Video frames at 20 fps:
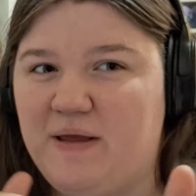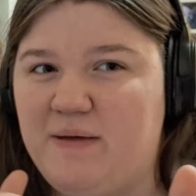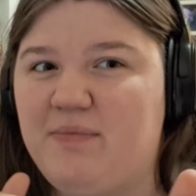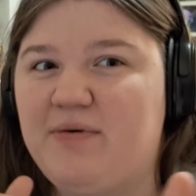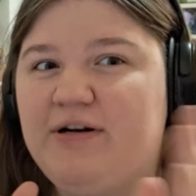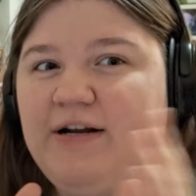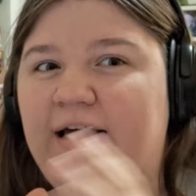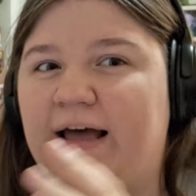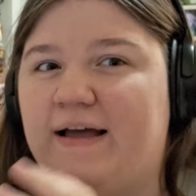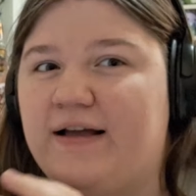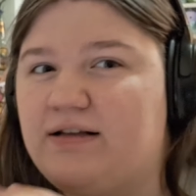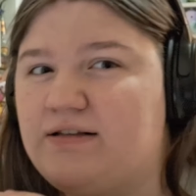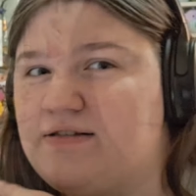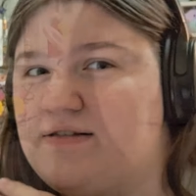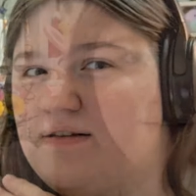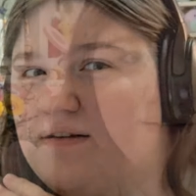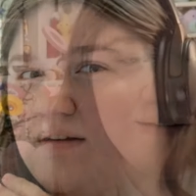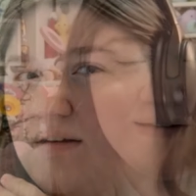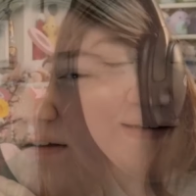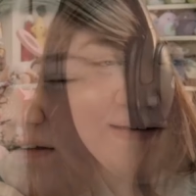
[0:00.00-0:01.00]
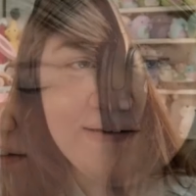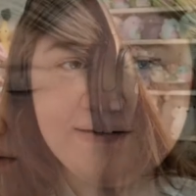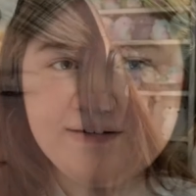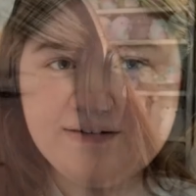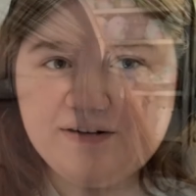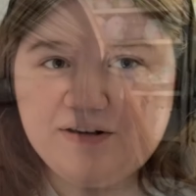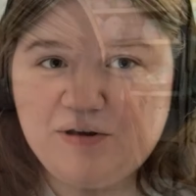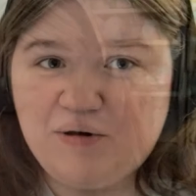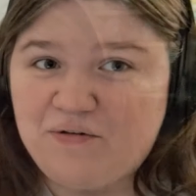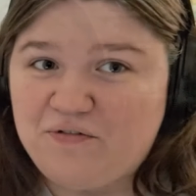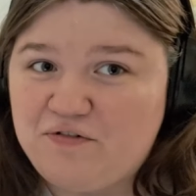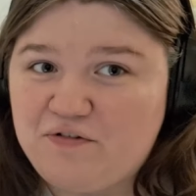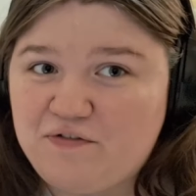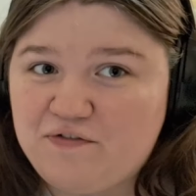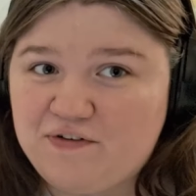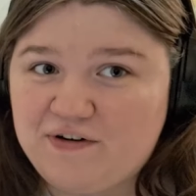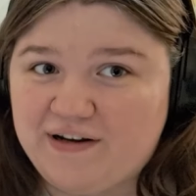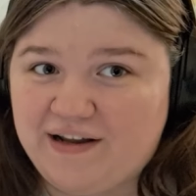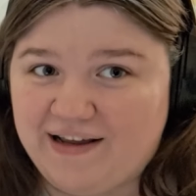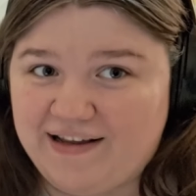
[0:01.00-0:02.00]
paper tags. Do you ever
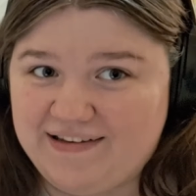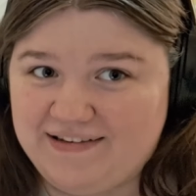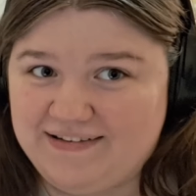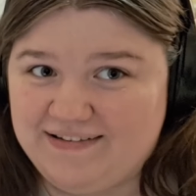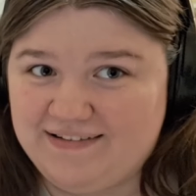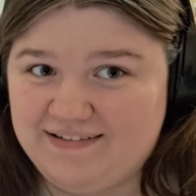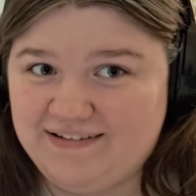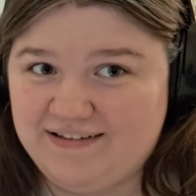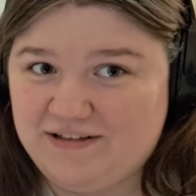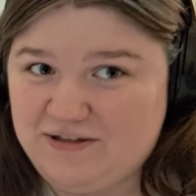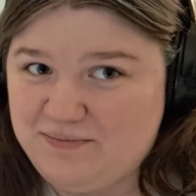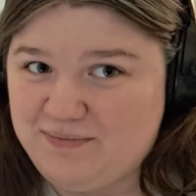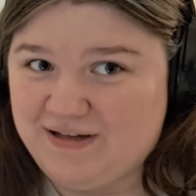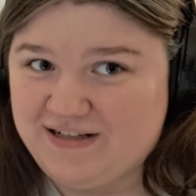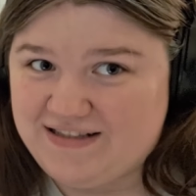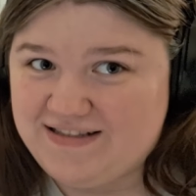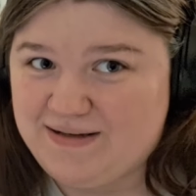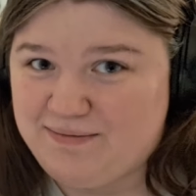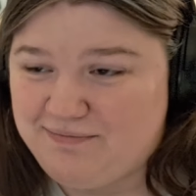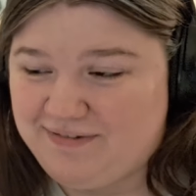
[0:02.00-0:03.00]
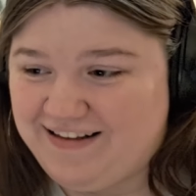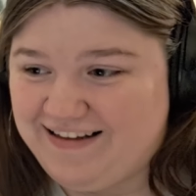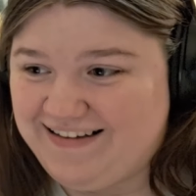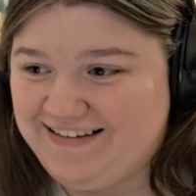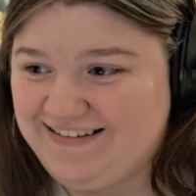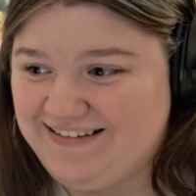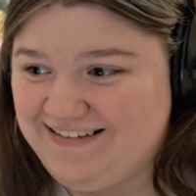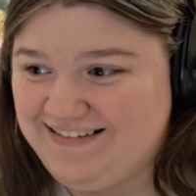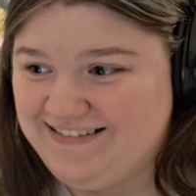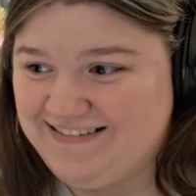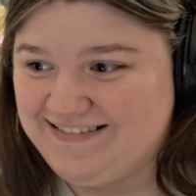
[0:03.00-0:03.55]
forget that you made something?